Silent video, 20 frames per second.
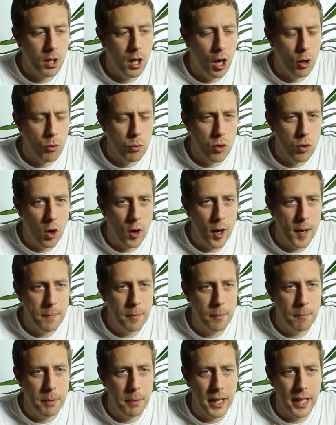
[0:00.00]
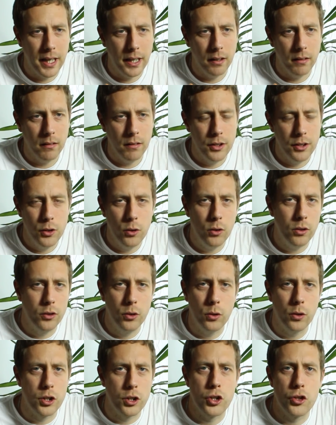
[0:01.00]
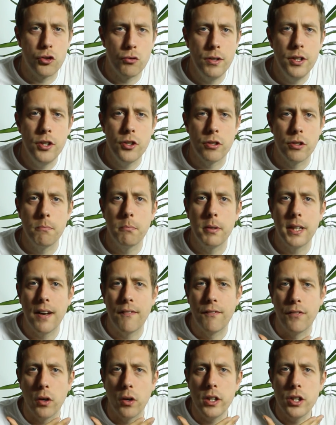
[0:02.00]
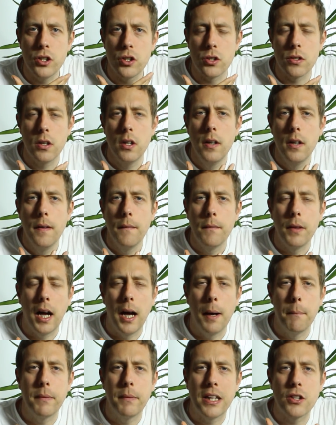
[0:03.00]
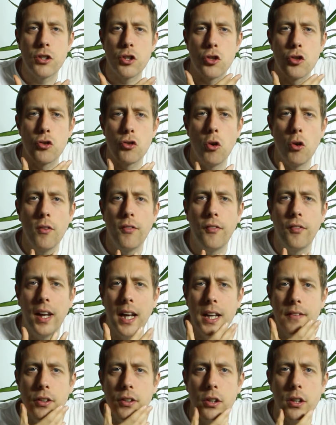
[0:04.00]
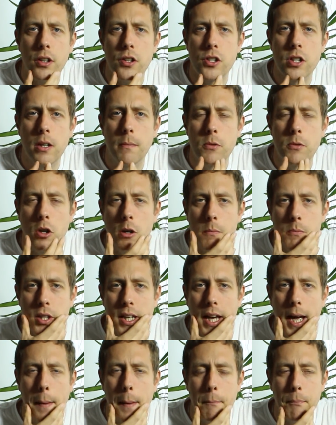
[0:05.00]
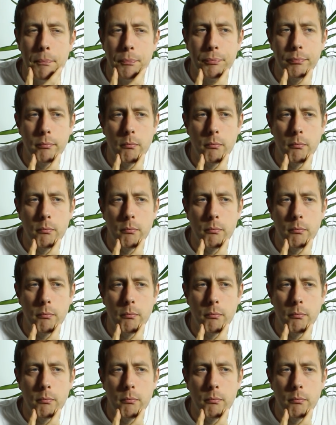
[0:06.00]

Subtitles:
a ripe being not astringent, but that very that strong flavour you can sometimes get